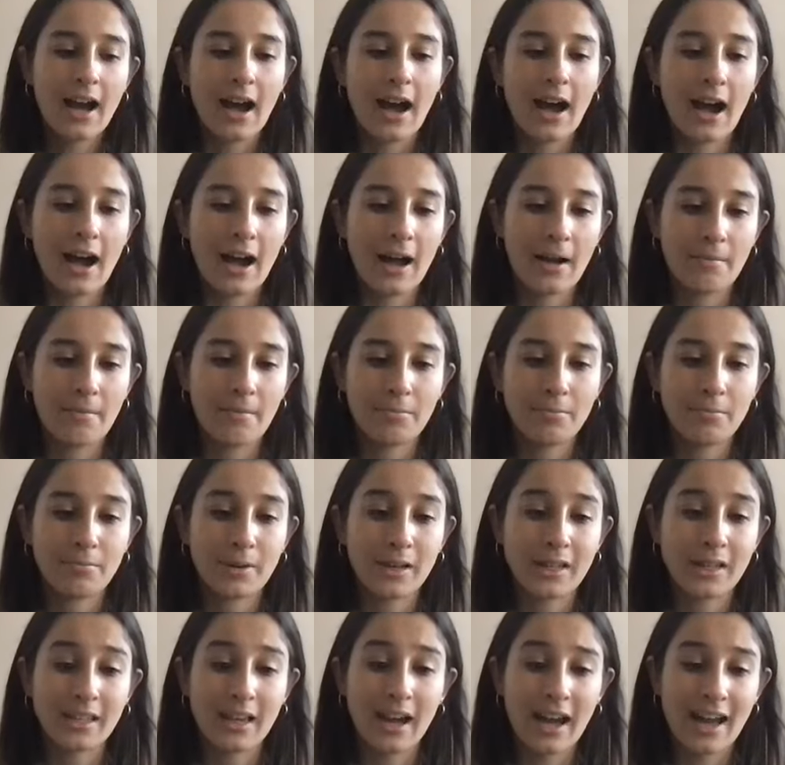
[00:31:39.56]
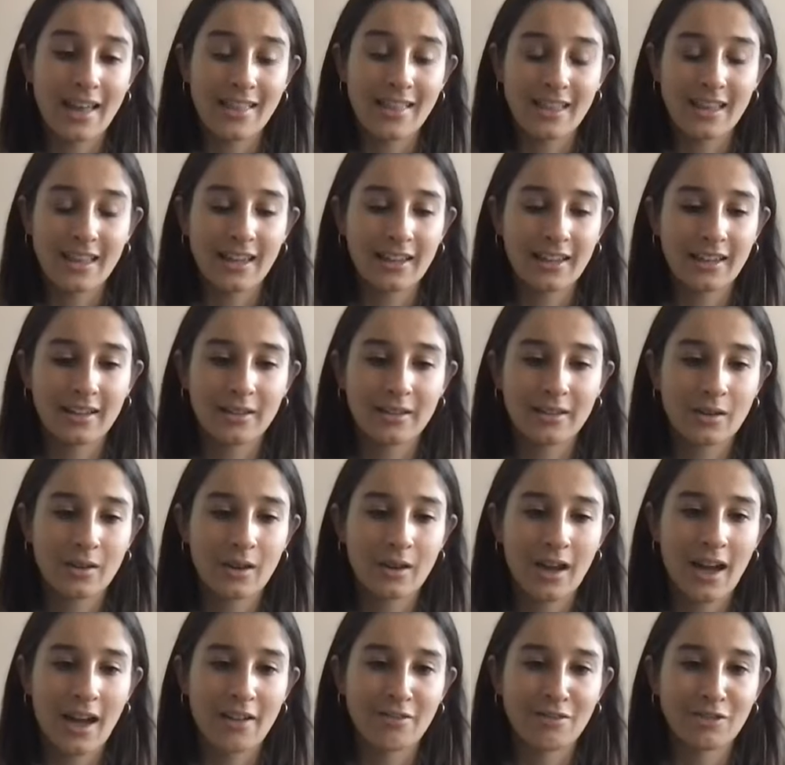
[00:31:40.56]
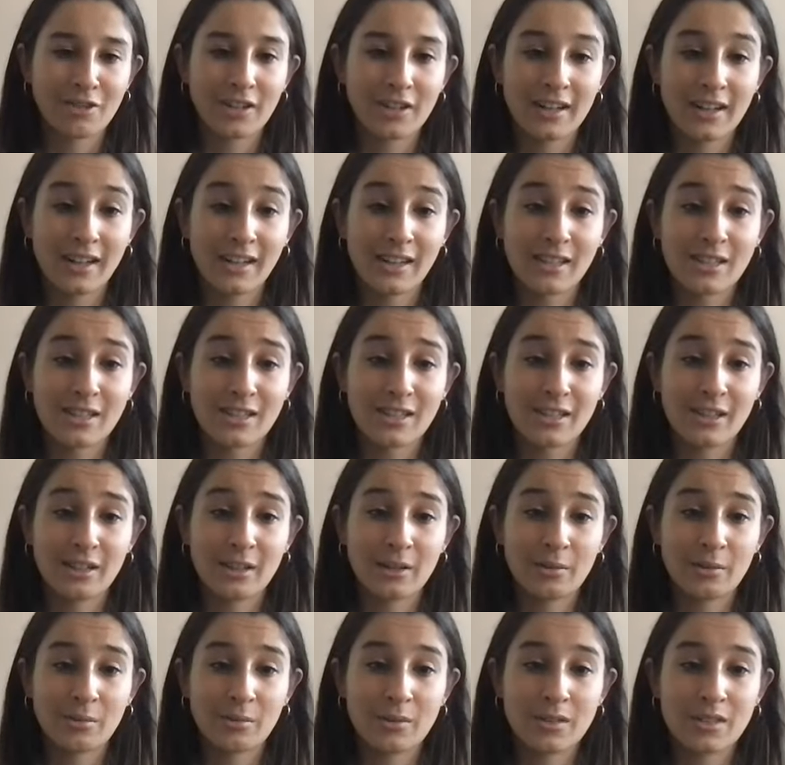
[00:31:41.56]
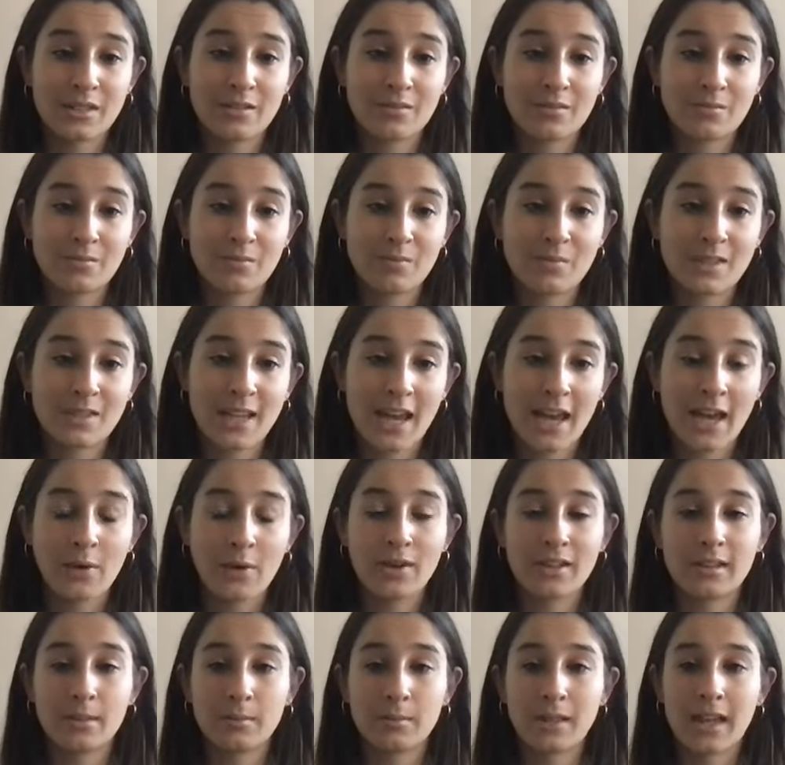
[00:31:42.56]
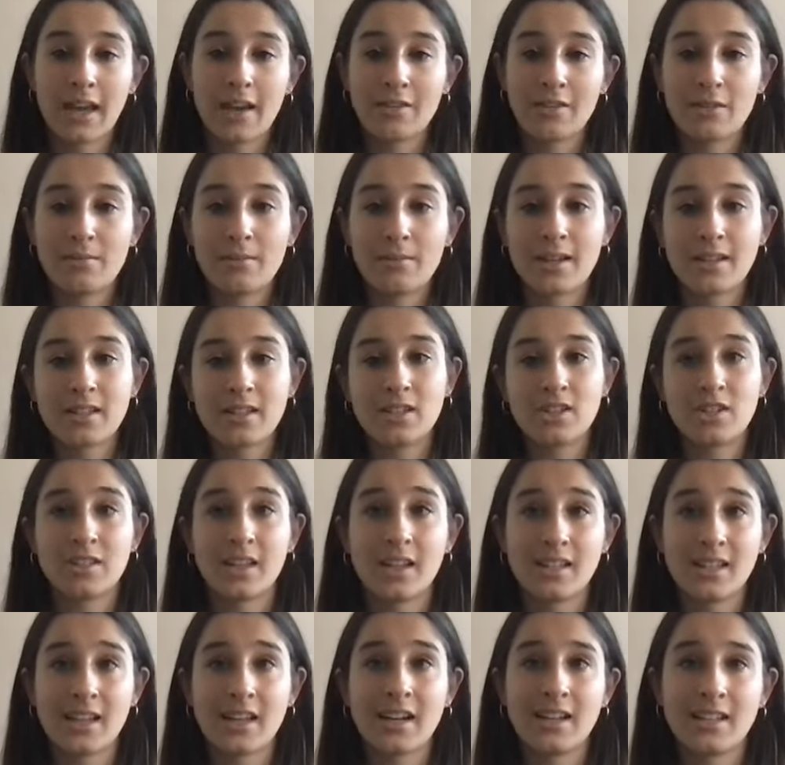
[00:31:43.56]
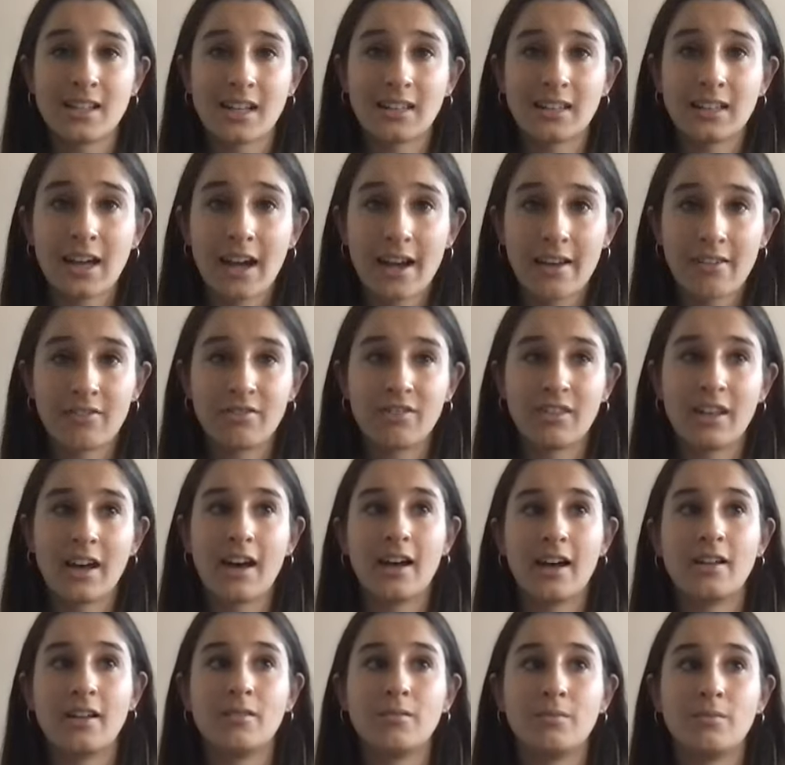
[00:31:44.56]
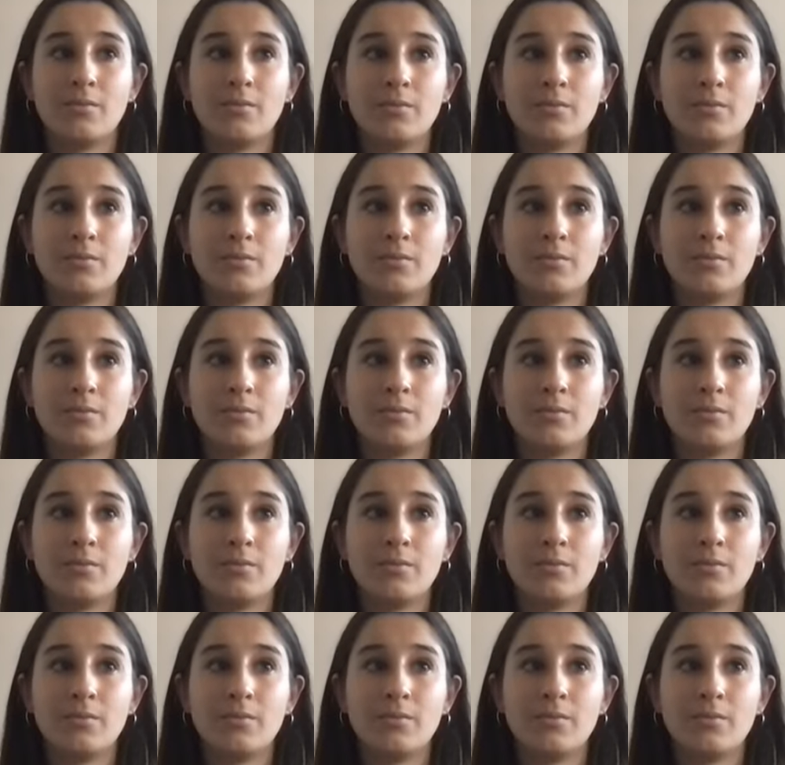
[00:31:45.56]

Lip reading: But yeah, I think everyone needs to take with them the heavy message in their day-to-day life that